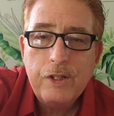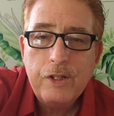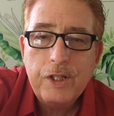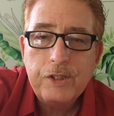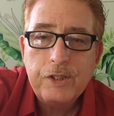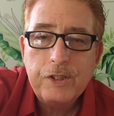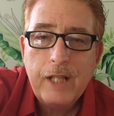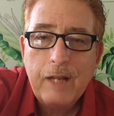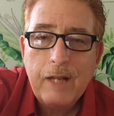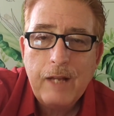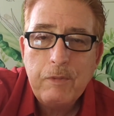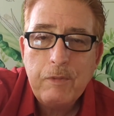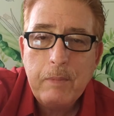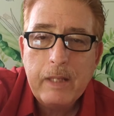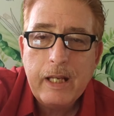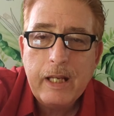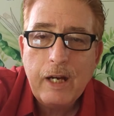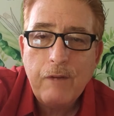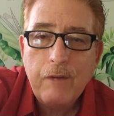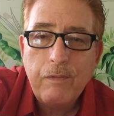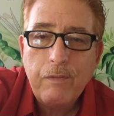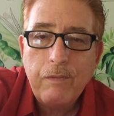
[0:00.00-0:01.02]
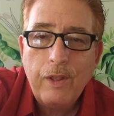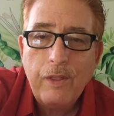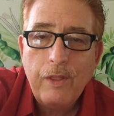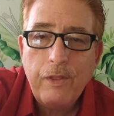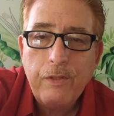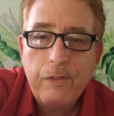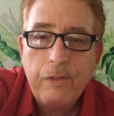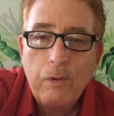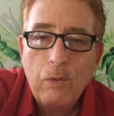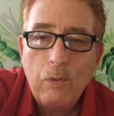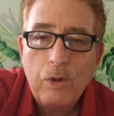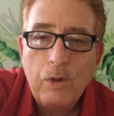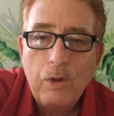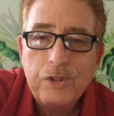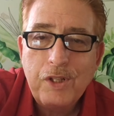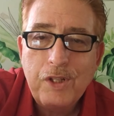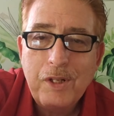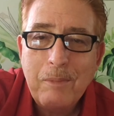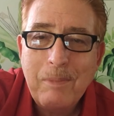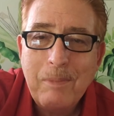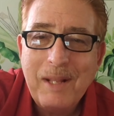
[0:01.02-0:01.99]
Just have to be careful on the thorns
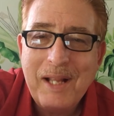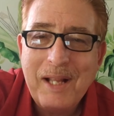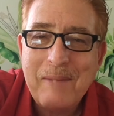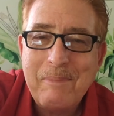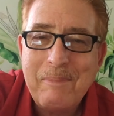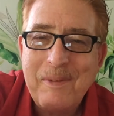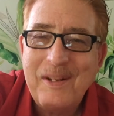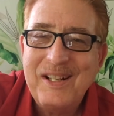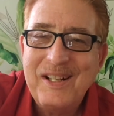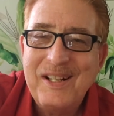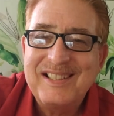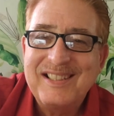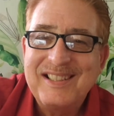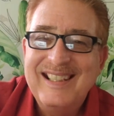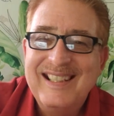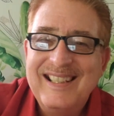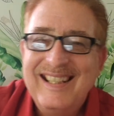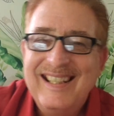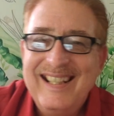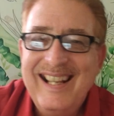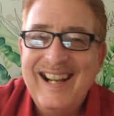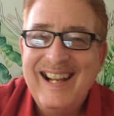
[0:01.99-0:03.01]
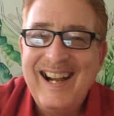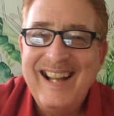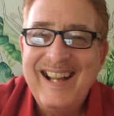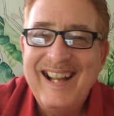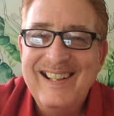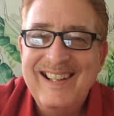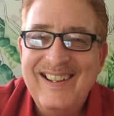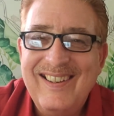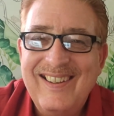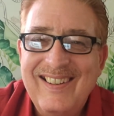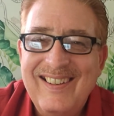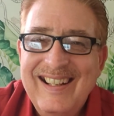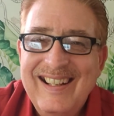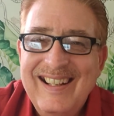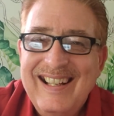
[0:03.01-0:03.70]
on the blackberries. Yeah, I know.